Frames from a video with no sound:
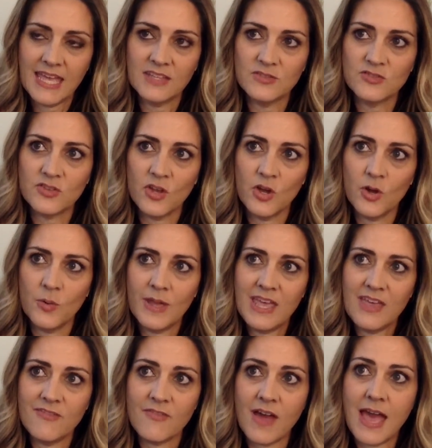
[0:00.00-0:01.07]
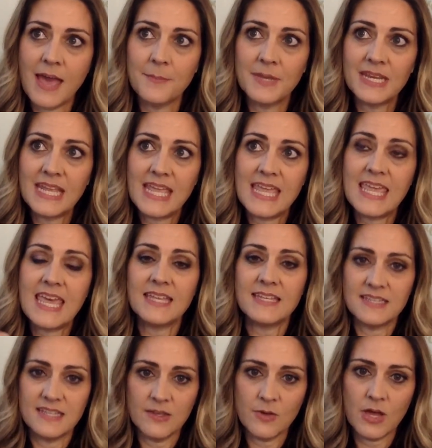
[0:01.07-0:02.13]
And so if I'm going to
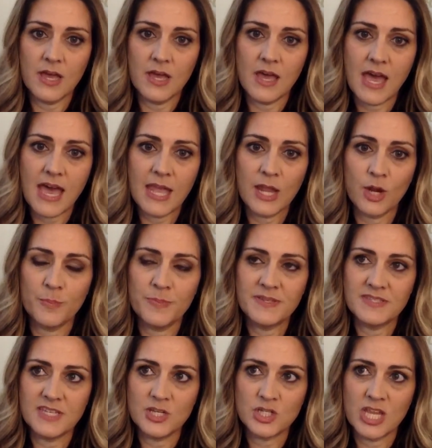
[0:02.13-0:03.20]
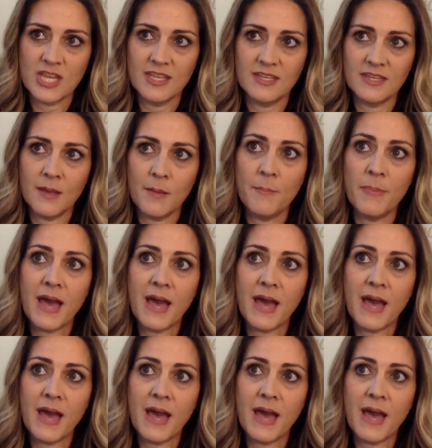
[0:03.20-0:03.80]
get to a higher position